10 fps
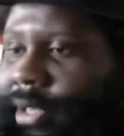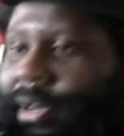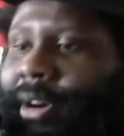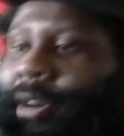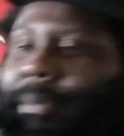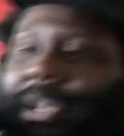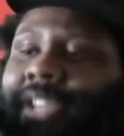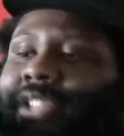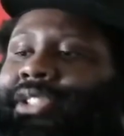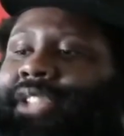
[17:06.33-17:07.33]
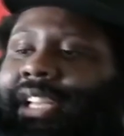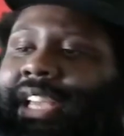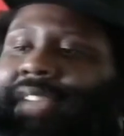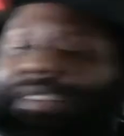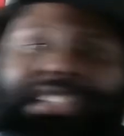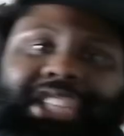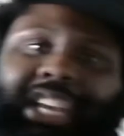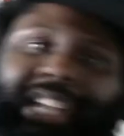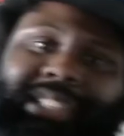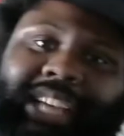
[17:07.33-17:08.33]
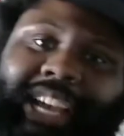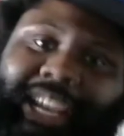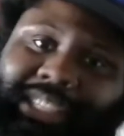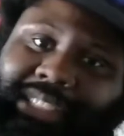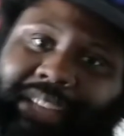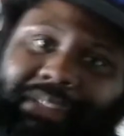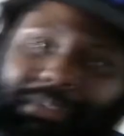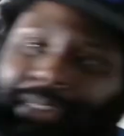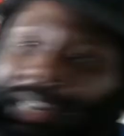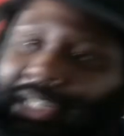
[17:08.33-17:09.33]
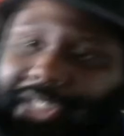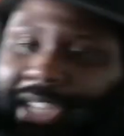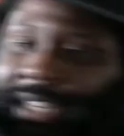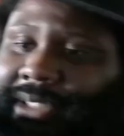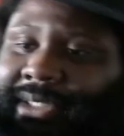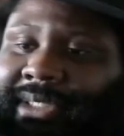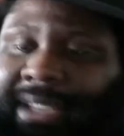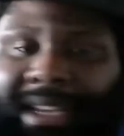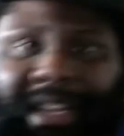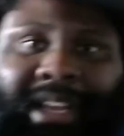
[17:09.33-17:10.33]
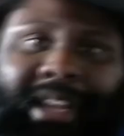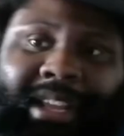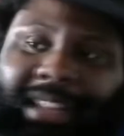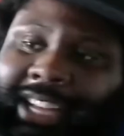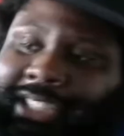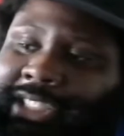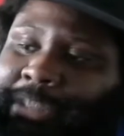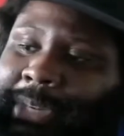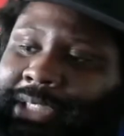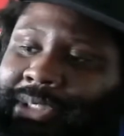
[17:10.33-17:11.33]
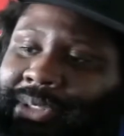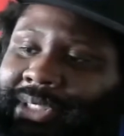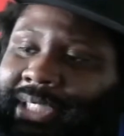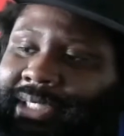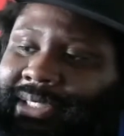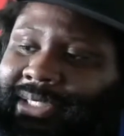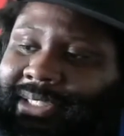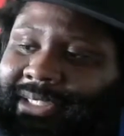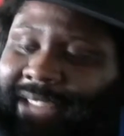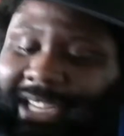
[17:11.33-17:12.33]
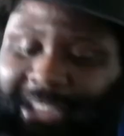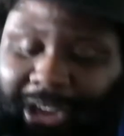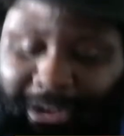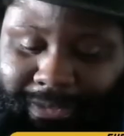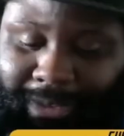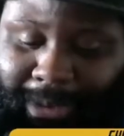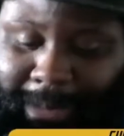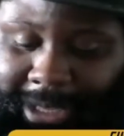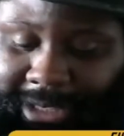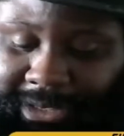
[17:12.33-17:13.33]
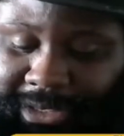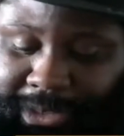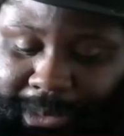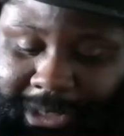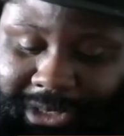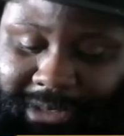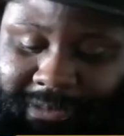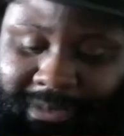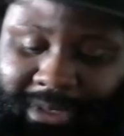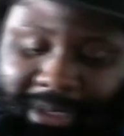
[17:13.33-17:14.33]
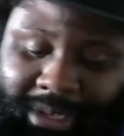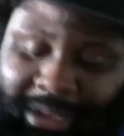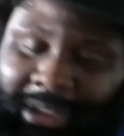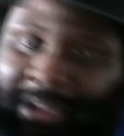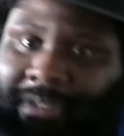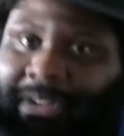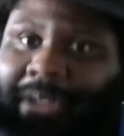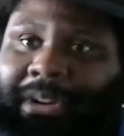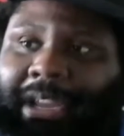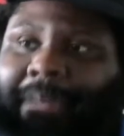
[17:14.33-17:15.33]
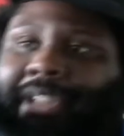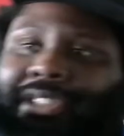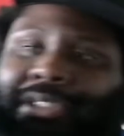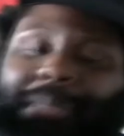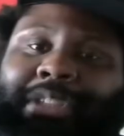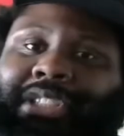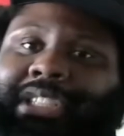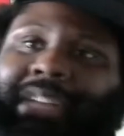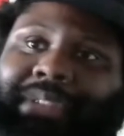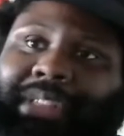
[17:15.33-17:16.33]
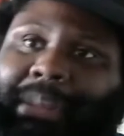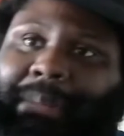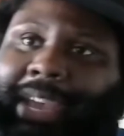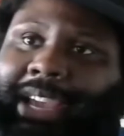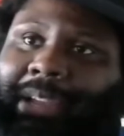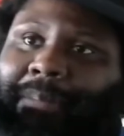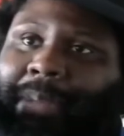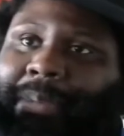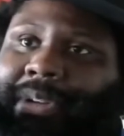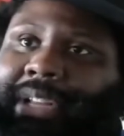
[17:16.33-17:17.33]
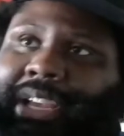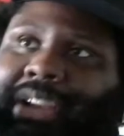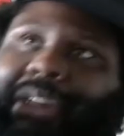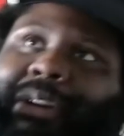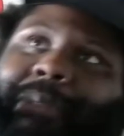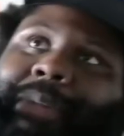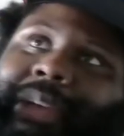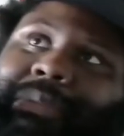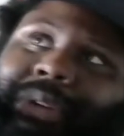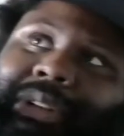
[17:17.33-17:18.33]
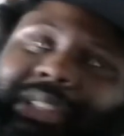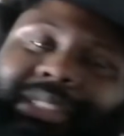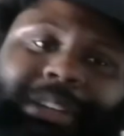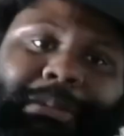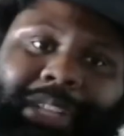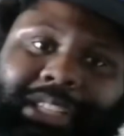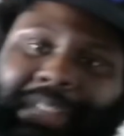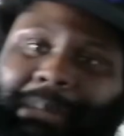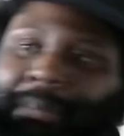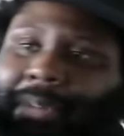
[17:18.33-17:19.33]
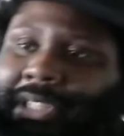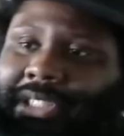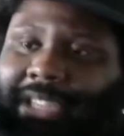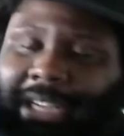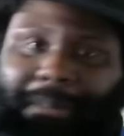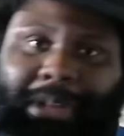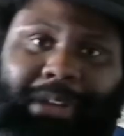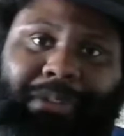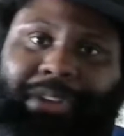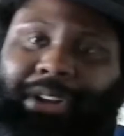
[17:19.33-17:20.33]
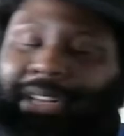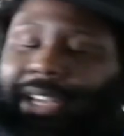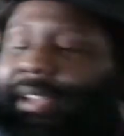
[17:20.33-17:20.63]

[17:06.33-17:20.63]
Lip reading: All because you didn't give it a chance, guys. Give it a fucking chance. That's just my 2 cents. That's how I feel about this situation. Video game industry pushing everything back, and people are like, oh man, well, this is gonna be Cyberpunk and shit. And I'm over here